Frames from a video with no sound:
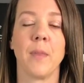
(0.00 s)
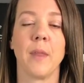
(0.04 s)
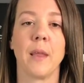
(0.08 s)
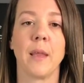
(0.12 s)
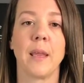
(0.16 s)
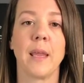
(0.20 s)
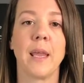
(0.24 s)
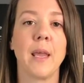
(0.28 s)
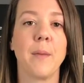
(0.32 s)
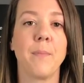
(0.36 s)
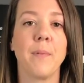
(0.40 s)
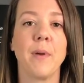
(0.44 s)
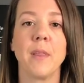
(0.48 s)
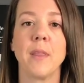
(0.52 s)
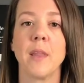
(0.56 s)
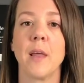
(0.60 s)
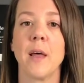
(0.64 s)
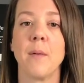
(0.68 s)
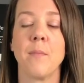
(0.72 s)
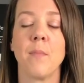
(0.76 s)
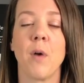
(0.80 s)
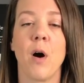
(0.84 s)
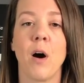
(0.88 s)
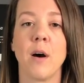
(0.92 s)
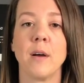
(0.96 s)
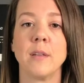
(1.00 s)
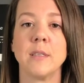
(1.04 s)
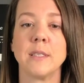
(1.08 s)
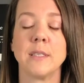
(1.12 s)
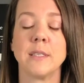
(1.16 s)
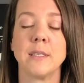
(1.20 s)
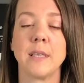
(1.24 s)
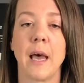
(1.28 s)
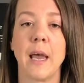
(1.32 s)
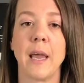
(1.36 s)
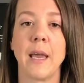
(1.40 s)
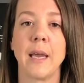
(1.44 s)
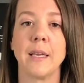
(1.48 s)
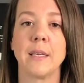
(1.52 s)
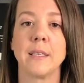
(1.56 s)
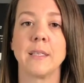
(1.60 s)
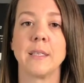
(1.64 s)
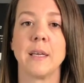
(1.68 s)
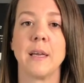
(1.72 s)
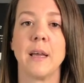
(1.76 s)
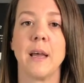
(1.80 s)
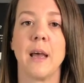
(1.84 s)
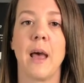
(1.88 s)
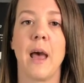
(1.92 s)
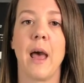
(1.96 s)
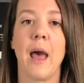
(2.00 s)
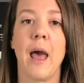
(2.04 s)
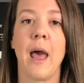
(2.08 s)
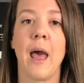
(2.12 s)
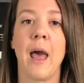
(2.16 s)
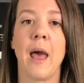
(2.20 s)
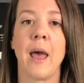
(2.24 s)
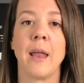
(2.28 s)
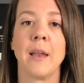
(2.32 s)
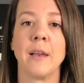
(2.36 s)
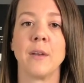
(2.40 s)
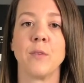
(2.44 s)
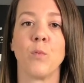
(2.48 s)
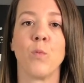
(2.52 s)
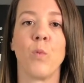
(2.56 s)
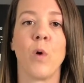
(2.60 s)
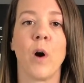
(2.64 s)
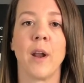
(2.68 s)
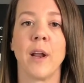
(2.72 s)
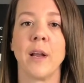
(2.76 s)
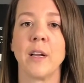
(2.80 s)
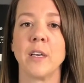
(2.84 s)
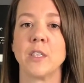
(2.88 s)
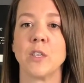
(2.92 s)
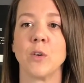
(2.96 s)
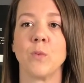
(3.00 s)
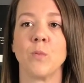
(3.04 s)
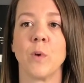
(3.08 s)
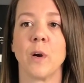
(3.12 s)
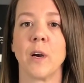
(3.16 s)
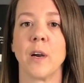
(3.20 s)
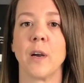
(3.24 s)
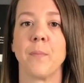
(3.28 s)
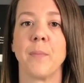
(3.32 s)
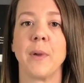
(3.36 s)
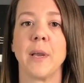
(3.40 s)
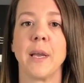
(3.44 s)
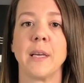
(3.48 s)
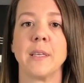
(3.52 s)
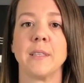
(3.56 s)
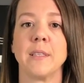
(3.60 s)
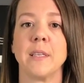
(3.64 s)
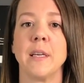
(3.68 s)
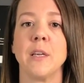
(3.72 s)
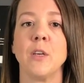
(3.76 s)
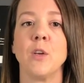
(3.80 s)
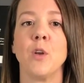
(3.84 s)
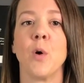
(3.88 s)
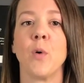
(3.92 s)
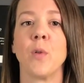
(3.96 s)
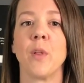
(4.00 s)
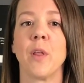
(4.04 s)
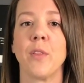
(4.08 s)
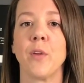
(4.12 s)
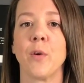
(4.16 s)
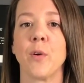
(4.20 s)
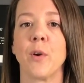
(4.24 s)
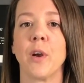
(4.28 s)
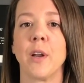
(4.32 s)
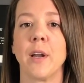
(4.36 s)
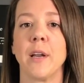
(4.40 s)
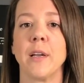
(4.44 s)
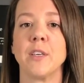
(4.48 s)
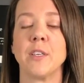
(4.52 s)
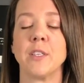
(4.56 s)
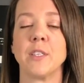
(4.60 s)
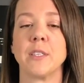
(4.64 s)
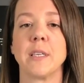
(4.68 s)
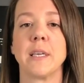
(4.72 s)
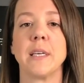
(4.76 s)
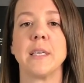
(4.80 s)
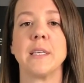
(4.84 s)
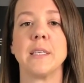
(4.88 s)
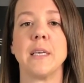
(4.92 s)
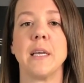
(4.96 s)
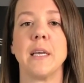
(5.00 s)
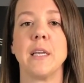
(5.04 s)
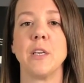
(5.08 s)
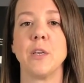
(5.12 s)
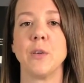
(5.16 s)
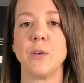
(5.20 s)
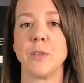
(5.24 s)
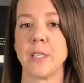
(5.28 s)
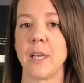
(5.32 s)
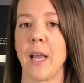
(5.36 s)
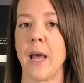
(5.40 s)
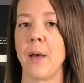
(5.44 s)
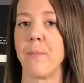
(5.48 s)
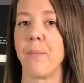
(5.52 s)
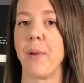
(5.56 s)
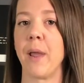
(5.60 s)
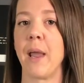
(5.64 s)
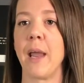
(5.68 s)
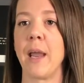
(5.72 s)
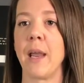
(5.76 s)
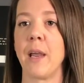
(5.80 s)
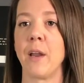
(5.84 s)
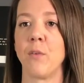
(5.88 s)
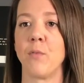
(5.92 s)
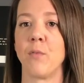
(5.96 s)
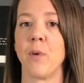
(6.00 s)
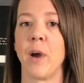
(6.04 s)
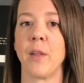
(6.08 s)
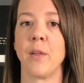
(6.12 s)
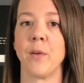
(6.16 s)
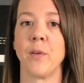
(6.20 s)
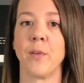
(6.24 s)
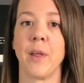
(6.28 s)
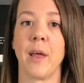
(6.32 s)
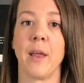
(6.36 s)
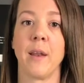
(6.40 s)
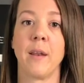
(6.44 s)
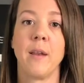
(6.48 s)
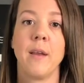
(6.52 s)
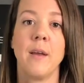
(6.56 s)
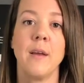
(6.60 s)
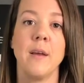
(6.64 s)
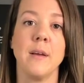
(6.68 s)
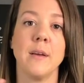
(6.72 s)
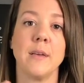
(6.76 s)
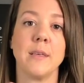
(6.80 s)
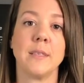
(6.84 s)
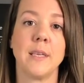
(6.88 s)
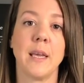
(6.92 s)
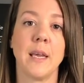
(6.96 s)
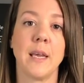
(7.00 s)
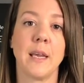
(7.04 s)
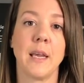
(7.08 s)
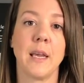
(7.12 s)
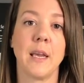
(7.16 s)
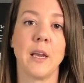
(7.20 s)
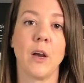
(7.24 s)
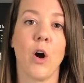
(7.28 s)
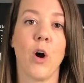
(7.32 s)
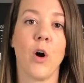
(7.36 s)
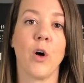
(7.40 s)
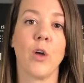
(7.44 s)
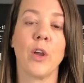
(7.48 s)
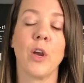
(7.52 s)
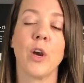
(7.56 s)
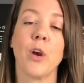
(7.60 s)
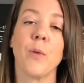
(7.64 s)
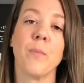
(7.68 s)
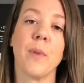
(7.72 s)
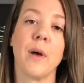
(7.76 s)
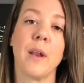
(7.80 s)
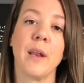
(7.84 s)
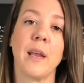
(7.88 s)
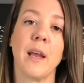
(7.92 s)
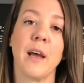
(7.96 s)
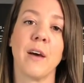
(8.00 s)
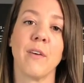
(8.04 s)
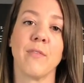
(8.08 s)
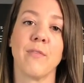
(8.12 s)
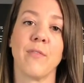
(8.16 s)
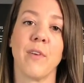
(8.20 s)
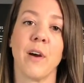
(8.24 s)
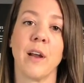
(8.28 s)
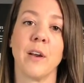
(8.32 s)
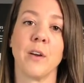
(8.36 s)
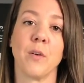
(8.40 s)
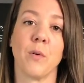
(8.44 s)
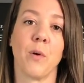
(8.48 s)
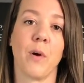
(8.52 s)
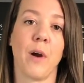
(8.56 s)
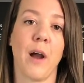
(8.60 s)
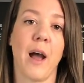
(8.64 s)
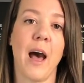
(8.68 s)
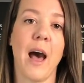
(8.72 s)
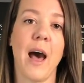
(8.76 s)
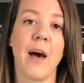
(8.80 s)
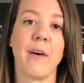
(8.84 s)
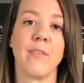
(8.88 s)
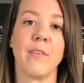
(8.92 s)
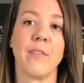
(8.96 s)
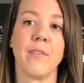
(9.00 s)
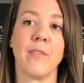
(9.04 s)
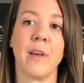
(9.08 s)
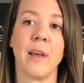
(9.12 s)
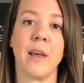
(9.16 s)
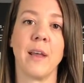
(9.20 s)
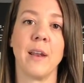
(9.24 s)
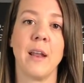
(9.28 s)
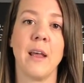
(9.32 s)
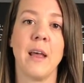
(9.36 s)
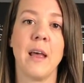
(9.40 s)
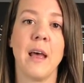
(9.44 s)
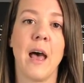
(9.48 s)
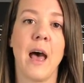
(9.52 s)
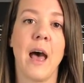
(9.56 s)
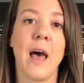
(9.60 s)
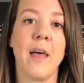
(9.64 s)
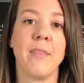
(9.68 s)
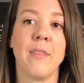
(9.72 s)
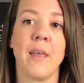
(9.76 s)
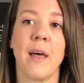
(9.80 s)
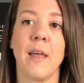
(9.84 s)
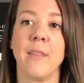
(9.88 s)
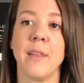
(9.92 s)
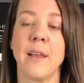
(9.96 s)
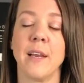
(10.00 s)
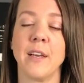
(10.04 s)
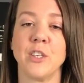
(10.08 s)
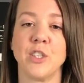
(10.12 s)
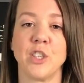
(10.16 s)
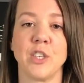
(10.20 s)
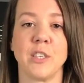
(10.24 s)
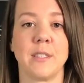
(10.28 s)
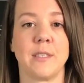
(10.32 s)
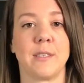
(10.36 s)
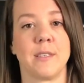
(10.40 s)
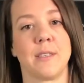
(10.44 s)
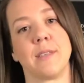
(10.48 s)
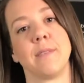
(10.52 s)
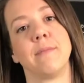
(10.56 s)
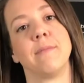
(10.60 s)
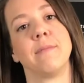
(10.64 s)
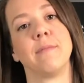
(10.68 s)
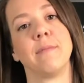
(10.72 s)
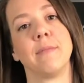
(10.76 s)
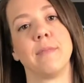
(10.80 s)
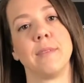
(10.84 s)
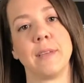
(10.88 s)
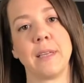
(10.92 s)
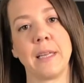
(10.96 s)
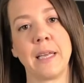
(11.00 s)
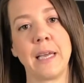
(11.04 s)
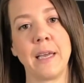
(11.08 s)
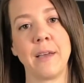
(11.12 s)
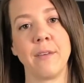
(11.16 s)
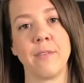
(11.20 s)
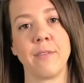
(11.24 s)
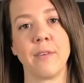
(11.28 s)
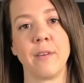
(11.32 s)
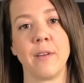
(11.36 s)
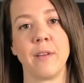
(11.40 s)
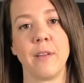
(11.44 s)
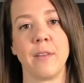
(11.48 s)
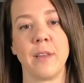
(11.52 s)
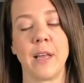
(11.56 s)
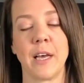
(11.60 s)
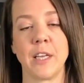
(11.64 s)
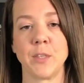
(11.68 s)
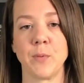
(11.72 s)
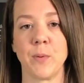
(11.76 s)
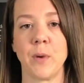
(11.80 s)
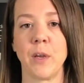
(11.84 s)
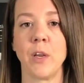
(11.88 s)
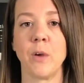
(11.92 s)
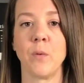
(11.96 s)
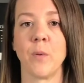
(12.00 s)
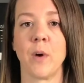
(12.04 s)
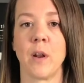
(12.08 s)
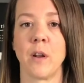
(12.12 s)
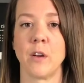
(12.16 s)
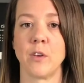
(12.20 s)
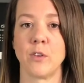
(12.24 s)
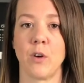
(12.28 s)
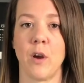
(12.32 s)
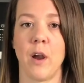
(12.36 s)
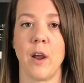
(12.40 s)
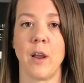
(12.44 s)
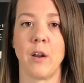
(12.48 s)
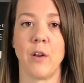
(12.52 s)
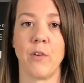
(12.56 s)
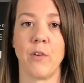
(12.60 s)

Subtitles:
keeping them on site and wanting to work because they know that they're going to just continue to get paid rather than taking all your money up front or half of it and then they just leave. That's what you want to try and